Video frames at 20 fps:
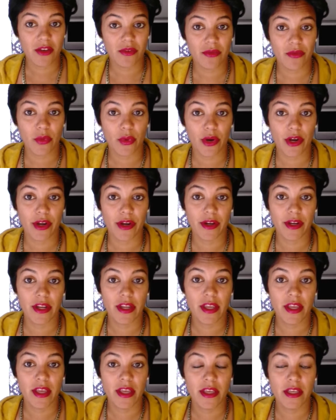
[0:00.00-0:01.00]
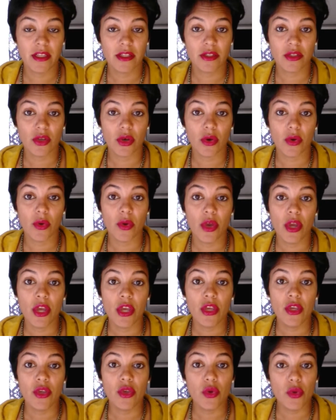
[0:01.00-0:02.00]
for. So
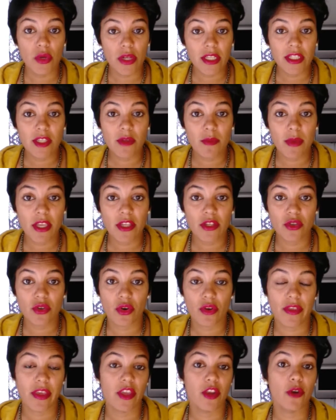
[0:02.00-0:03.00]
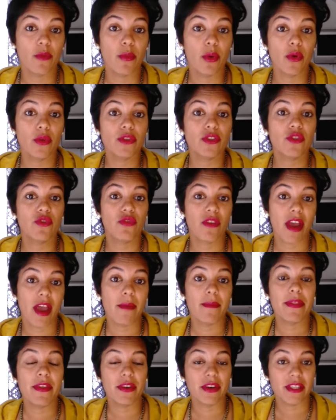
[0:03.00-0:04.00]
you need to make sure that your posts
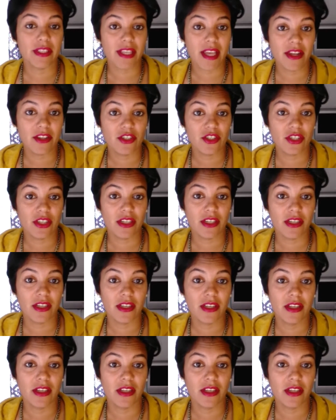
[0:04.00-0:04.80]
grab their attention.